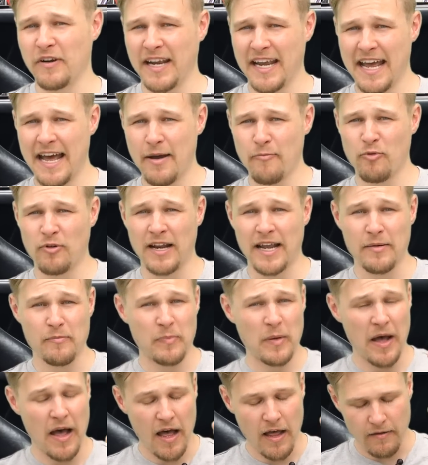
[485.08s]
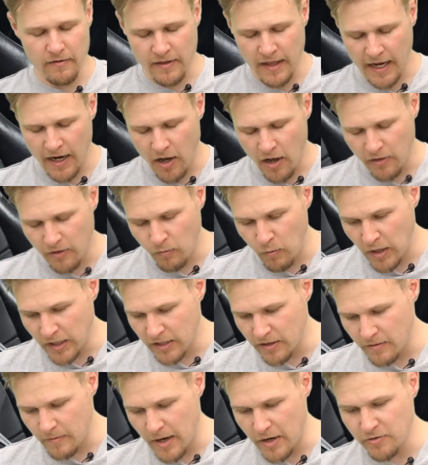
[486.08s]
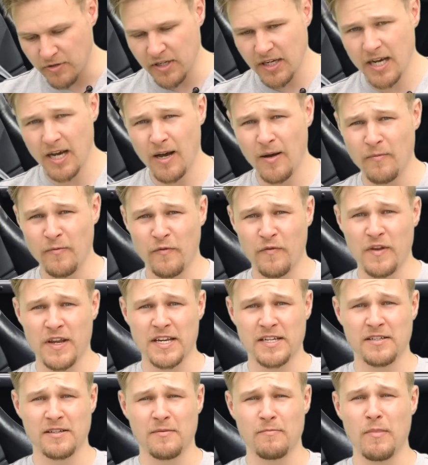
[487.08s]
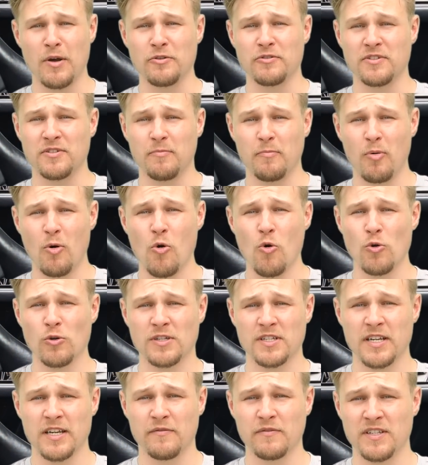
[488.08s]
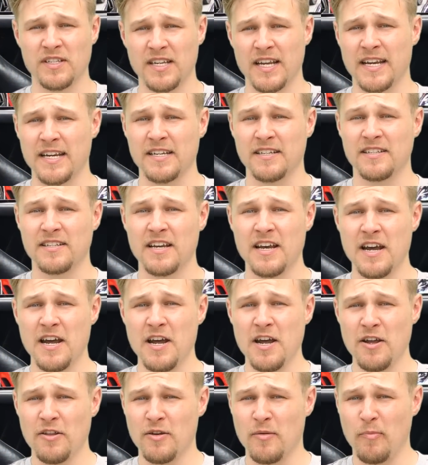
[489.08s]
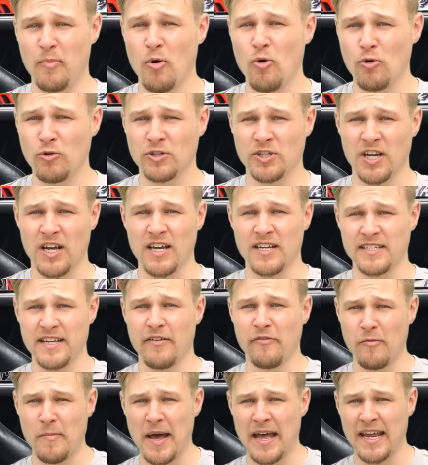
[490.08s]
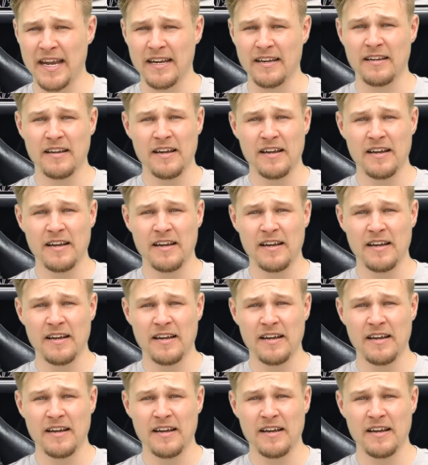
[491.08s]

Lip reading: Cabriolet, but they are one of the most comfiest and most supportive seats that Porsche has ever made.